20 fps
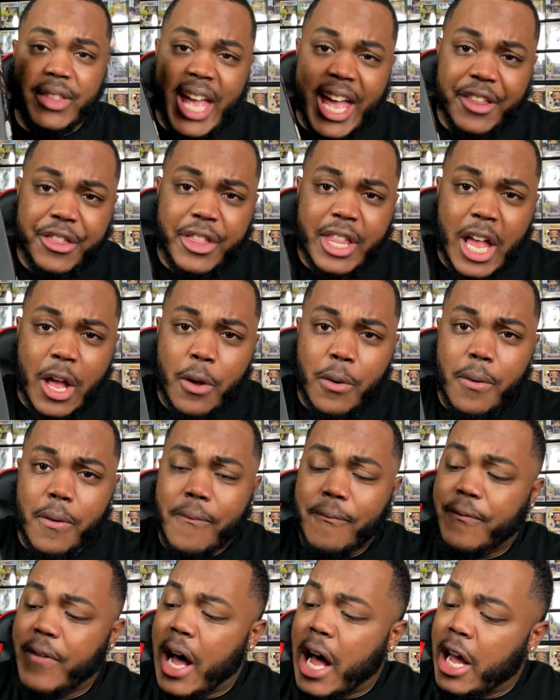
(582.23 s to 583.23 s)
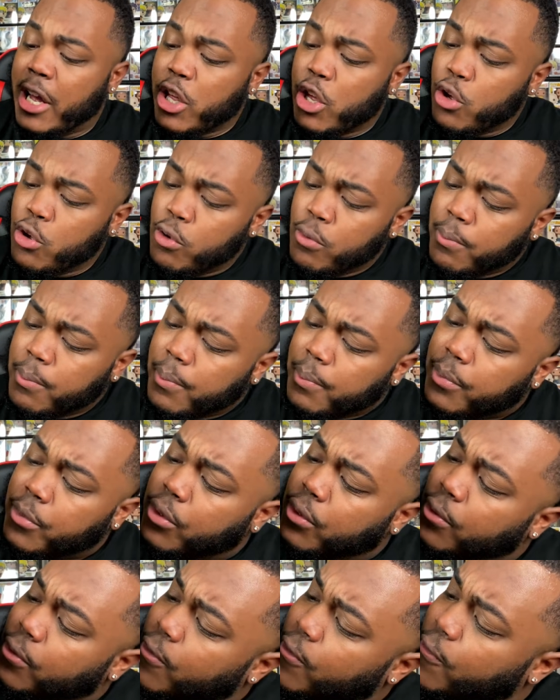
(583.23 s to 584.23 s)
Death Note Volume
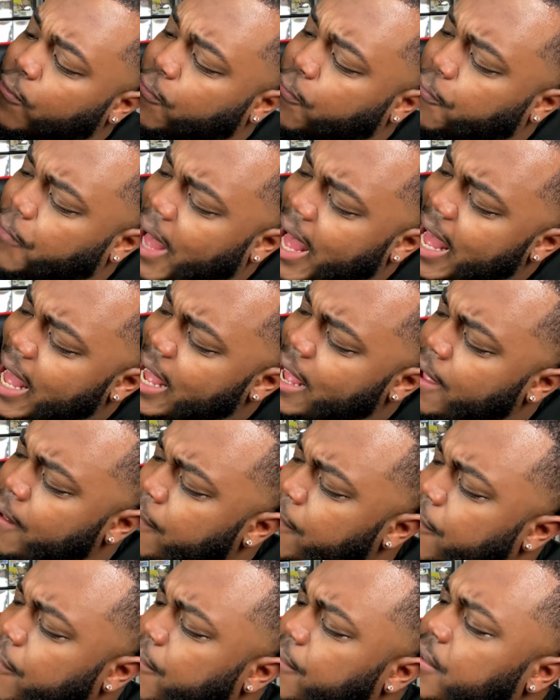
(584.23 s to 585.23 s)
5,